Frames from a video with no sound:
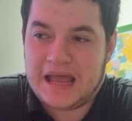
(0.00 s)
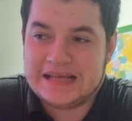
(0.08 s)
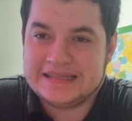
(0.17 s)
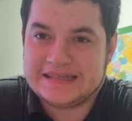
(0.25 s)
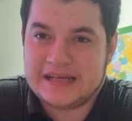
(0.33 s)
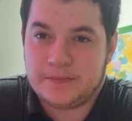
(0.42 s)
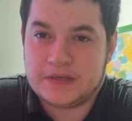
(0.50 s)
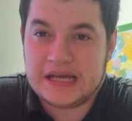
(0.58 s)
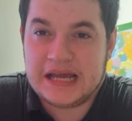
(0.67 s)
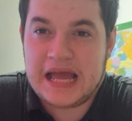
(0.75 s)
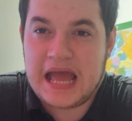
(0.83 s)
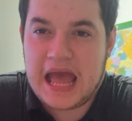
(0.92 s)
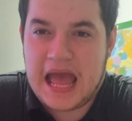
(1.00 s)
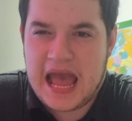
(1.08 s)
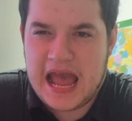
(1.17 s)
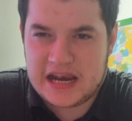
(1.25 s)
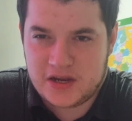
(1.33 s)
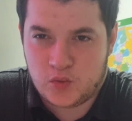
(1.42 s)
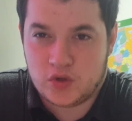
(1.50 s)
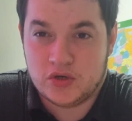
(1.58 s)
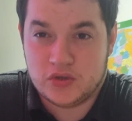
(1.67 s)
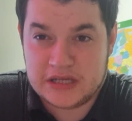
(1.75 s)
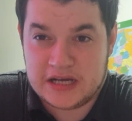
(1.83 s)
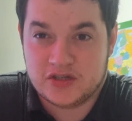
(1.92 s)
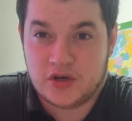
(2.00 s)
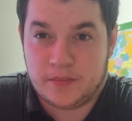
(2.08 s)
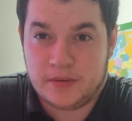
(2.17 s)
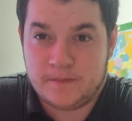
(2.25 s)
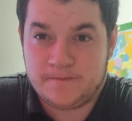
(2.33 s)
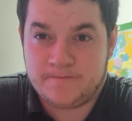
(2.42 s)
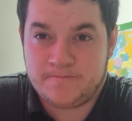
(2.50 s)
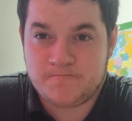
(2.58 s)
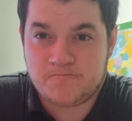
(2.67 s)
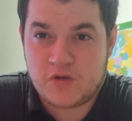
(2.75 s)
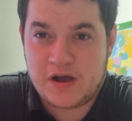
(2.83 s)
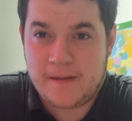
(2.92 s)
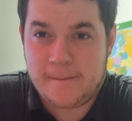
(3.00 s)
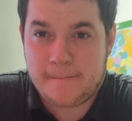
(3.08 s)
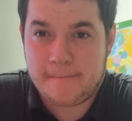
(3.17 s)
is accepting anyone who signs up, right?